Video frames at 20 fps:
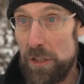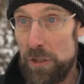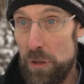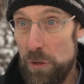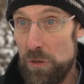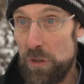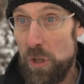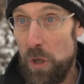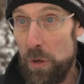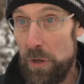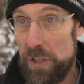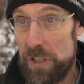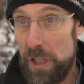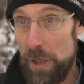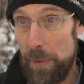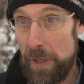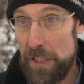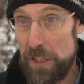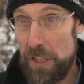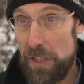to do solar
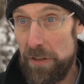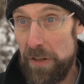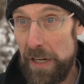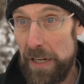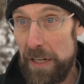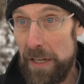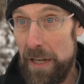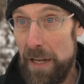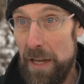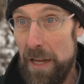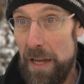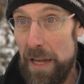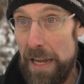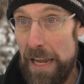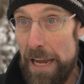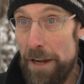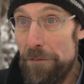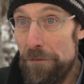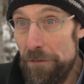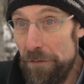geoengineering,
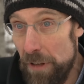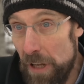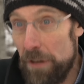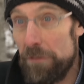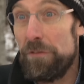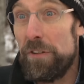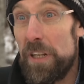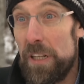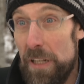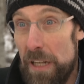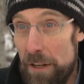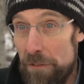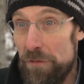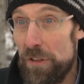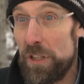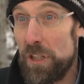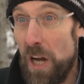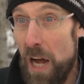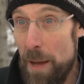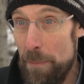if, if, it, if
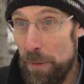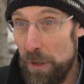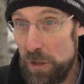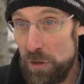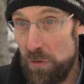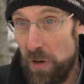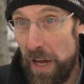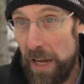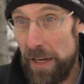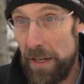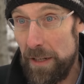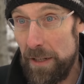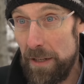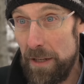the time looks right.